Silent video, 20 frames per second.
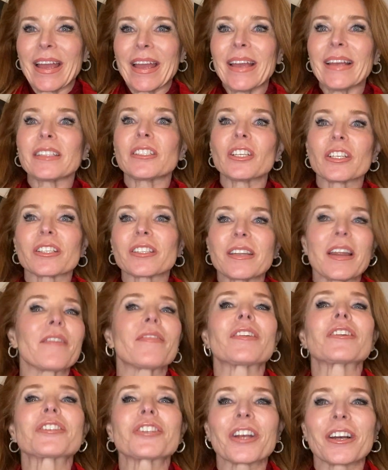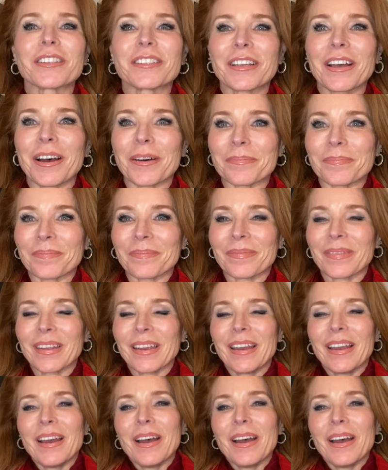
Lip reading: it just never shuts up.